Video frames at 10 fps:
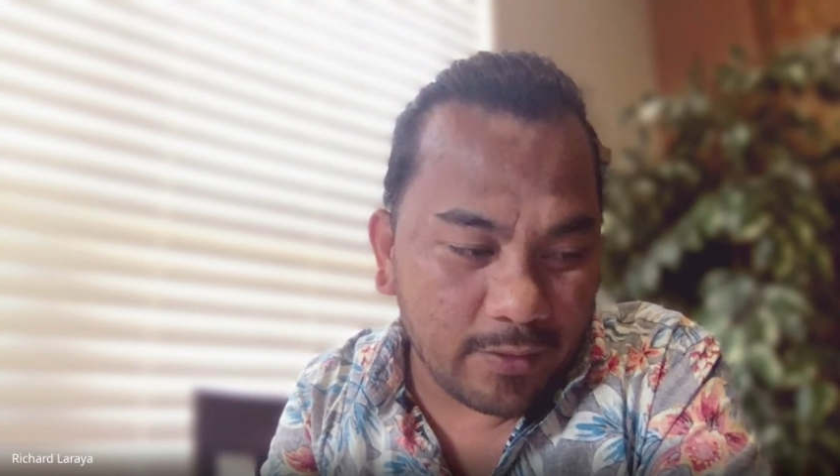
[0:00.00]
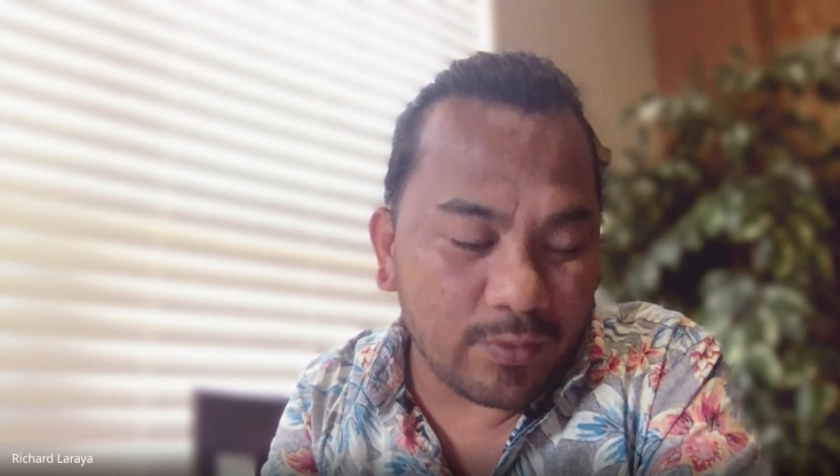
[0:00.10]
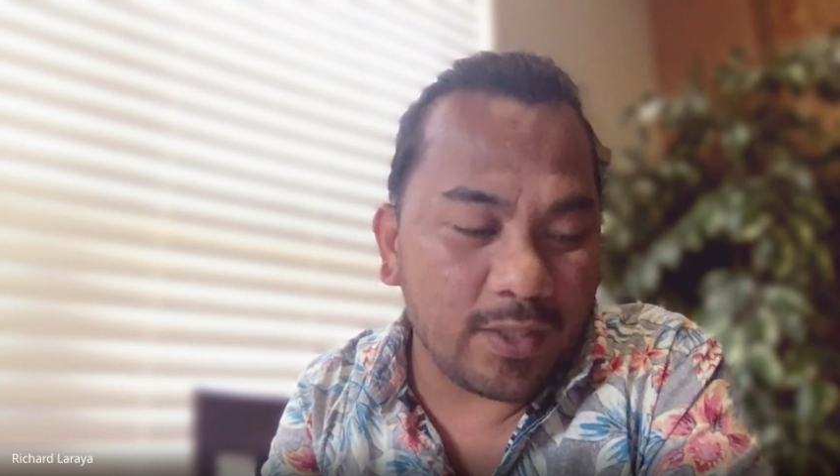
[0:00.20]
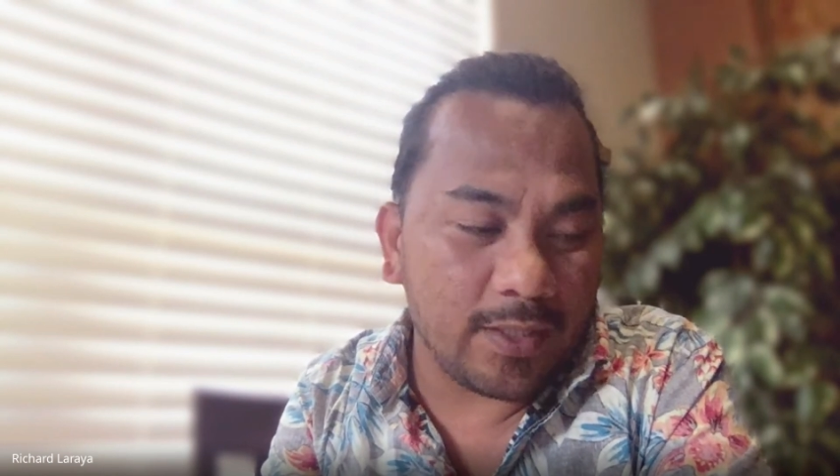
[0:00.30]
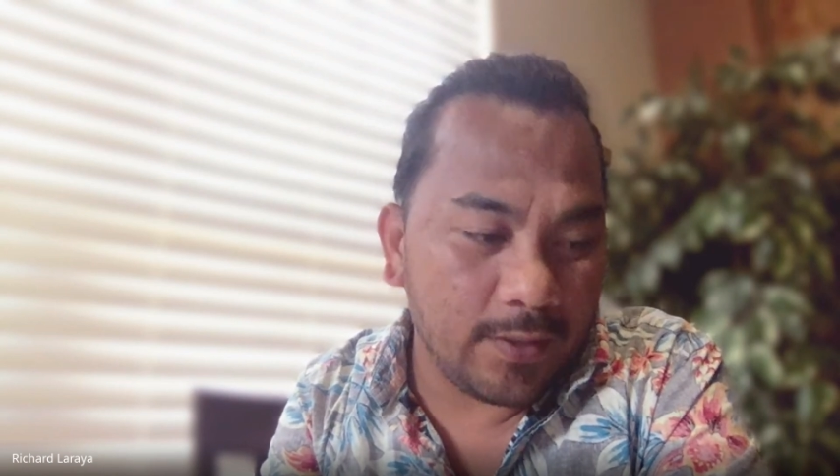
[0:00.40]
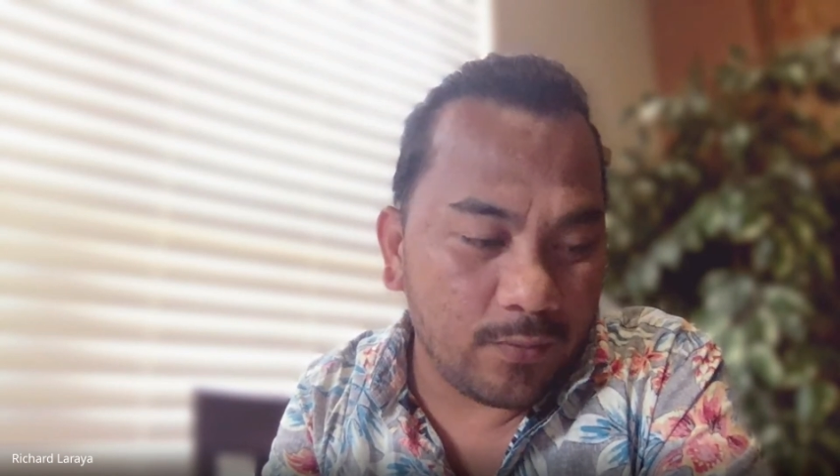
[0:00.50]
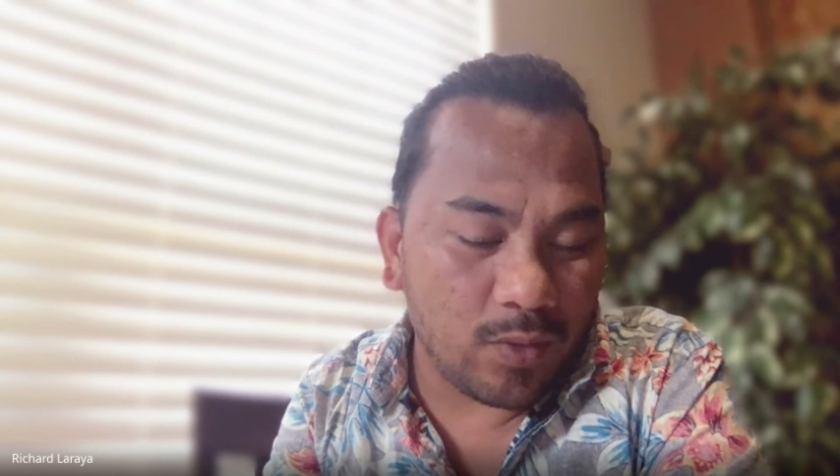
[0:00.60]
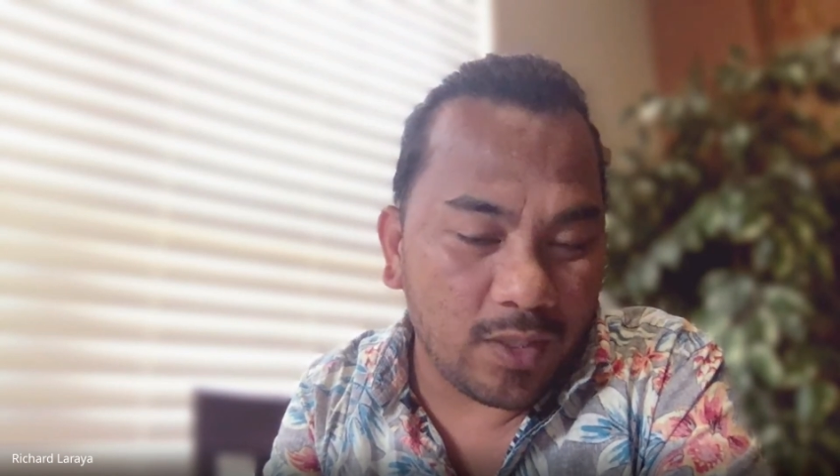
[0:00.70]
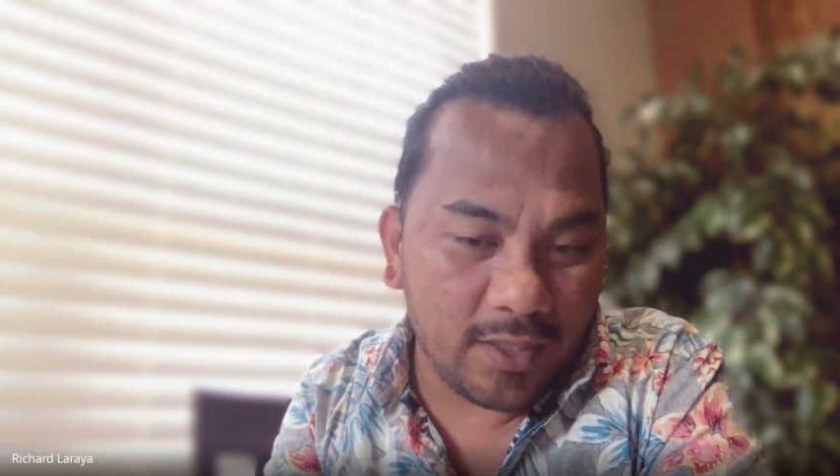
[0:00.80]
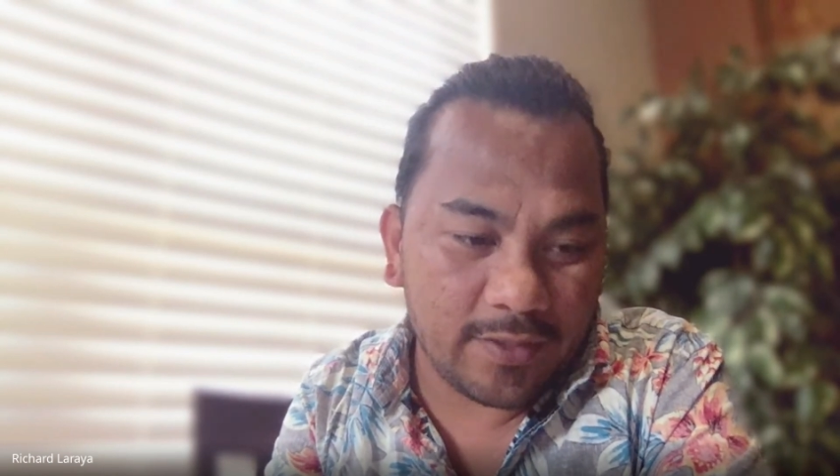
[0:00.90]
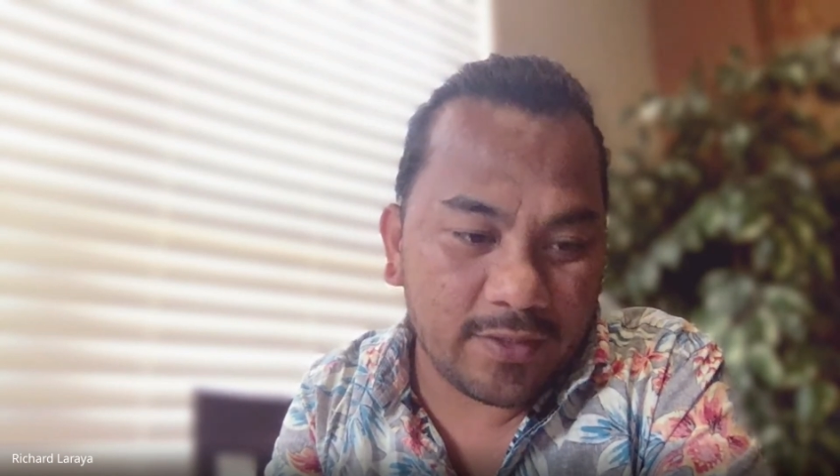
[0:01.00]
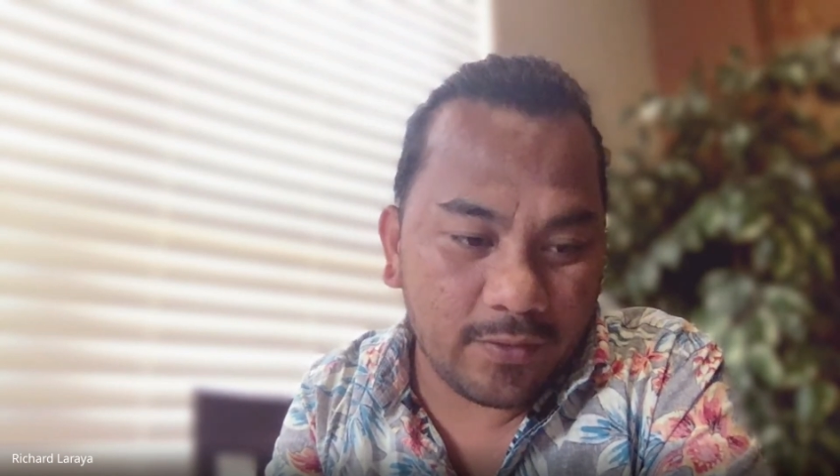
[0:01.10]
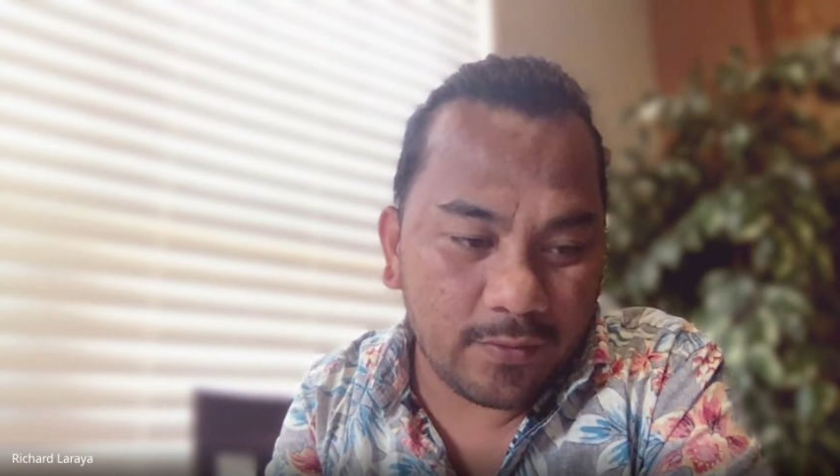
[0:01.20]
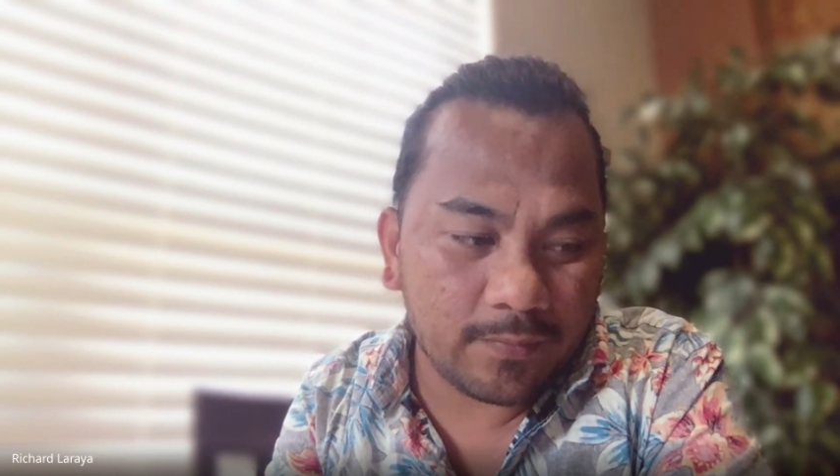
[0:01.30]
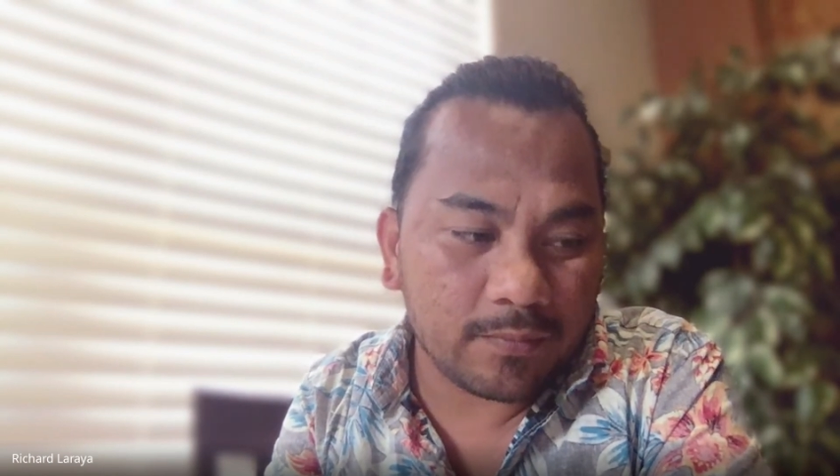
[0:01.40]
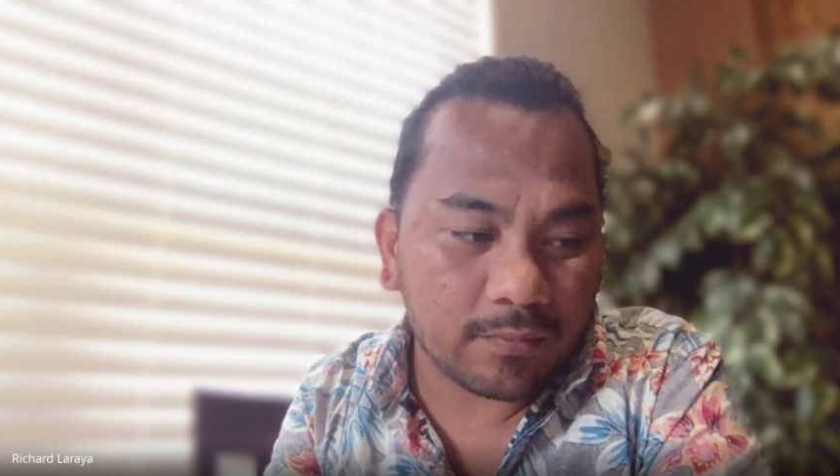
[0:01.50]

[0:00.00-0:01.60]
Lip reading: really wanting to